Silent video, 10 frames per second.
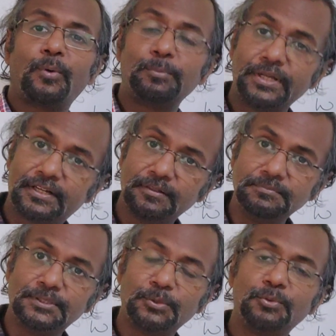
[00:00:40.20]
When we
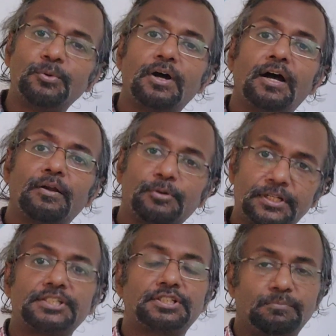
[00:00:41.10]
come to
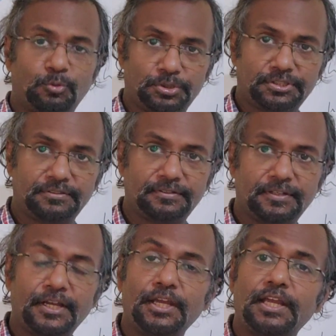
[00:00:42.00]
rotational motion,
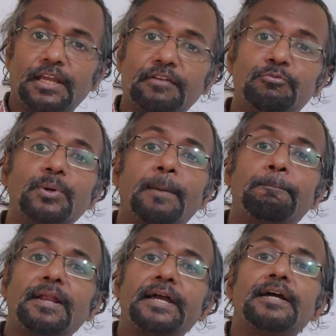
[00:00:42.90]
if we
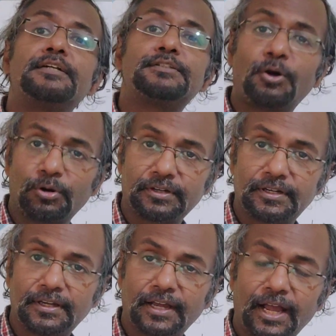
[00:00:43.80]
apply a
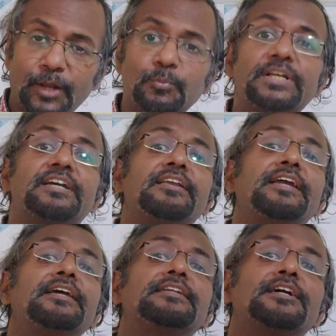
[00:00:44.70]
torque and we
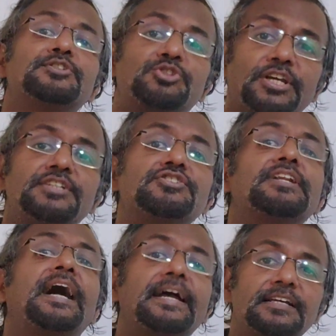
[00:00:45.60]
create a
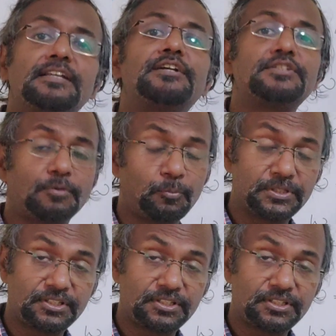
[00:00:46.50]
change in angular